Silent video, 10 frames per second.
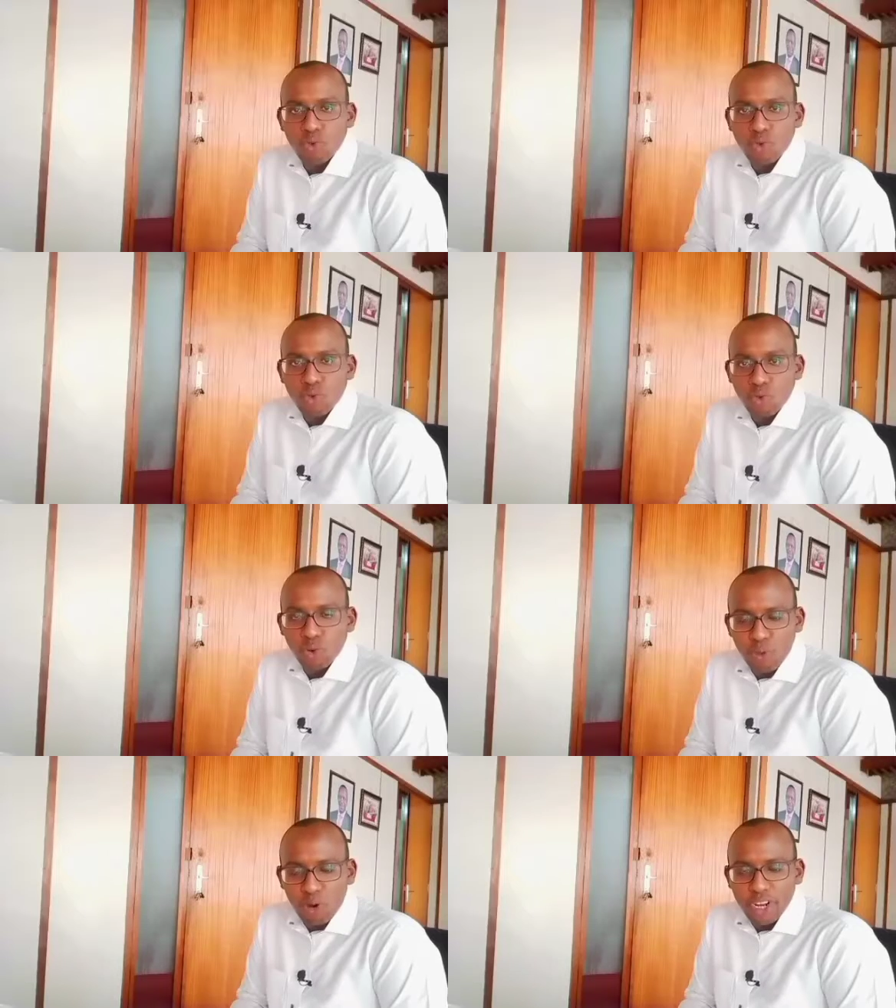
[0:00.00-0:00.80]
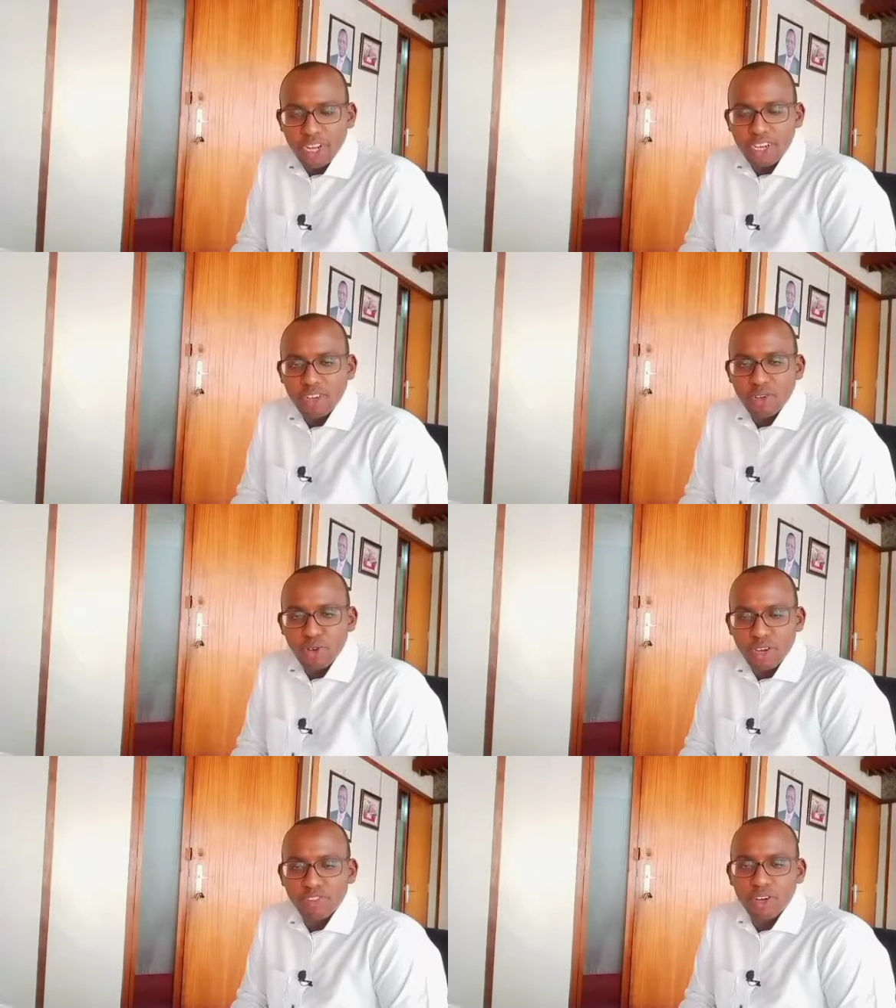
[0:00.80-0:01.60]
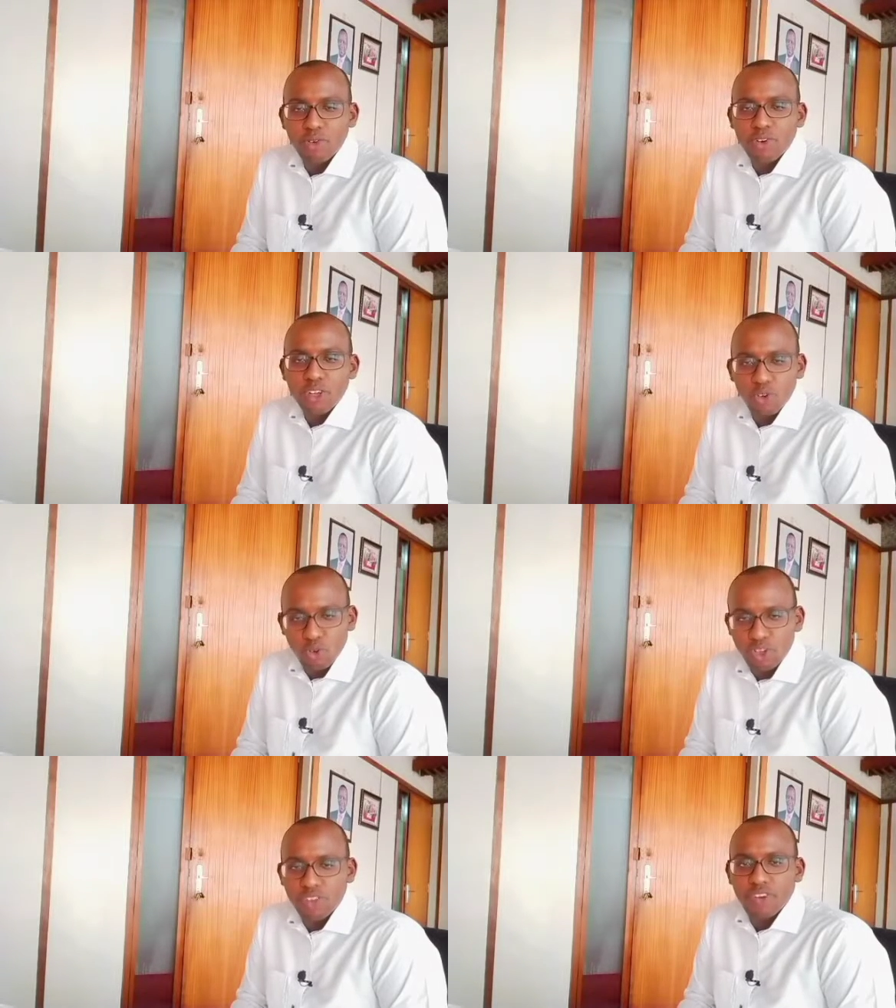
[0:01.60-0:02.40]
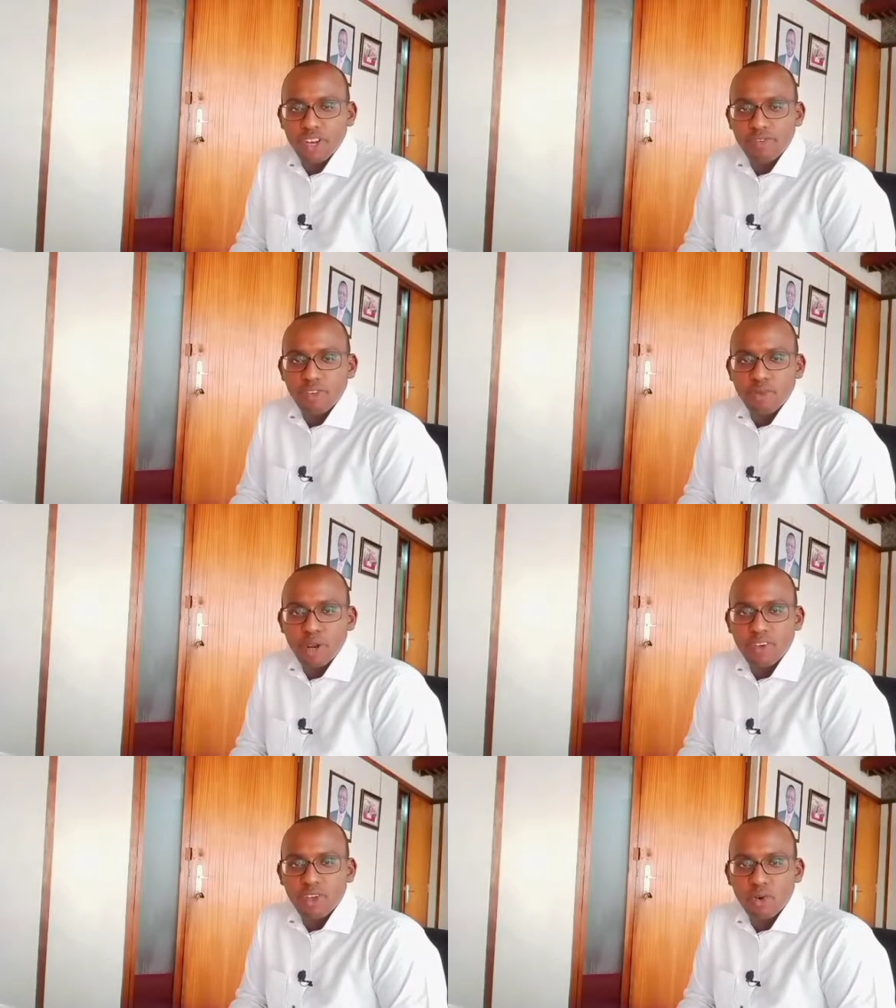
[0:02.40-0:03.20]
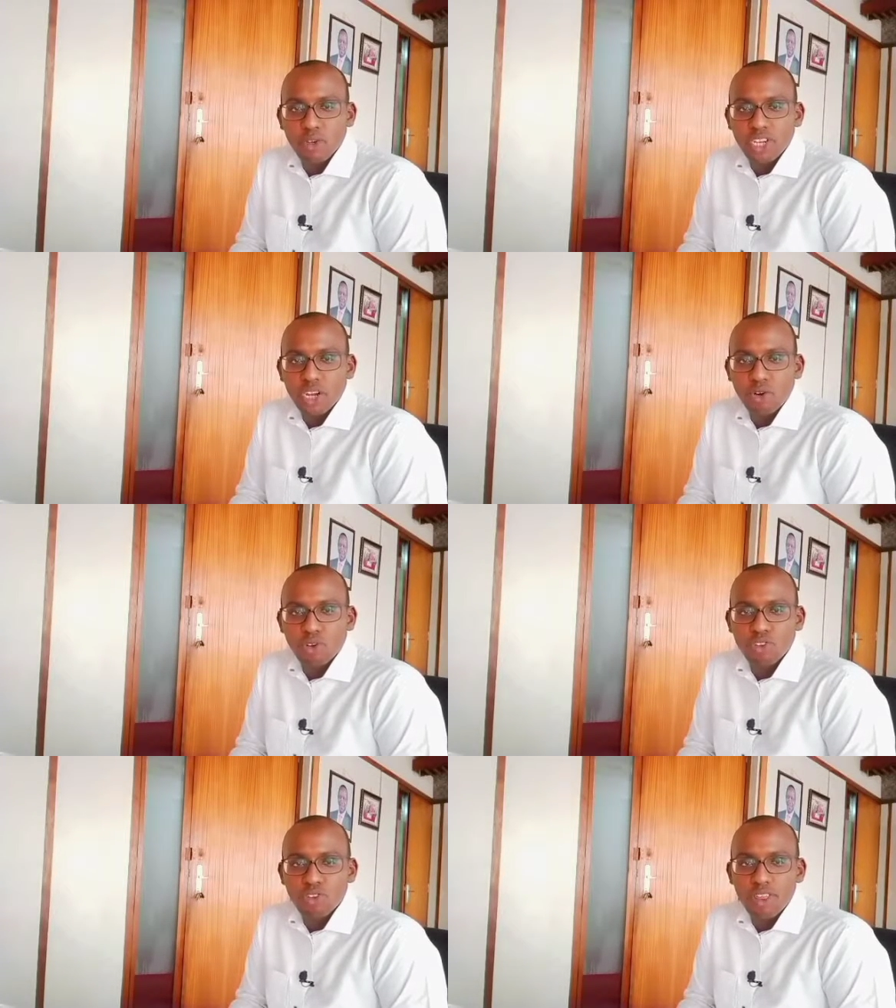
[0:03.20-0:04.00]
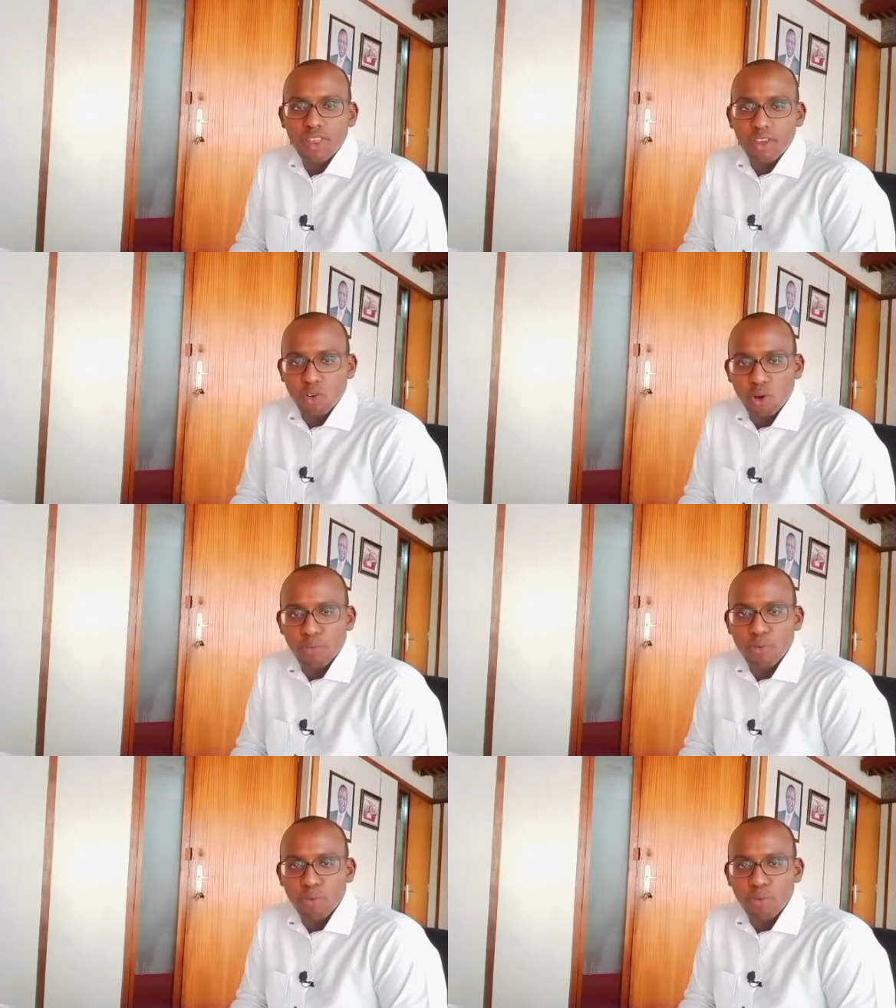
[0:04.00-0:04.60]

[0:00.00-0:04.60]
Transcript: Good morning, good afternoon, good evening from wherever you're watching across the globe.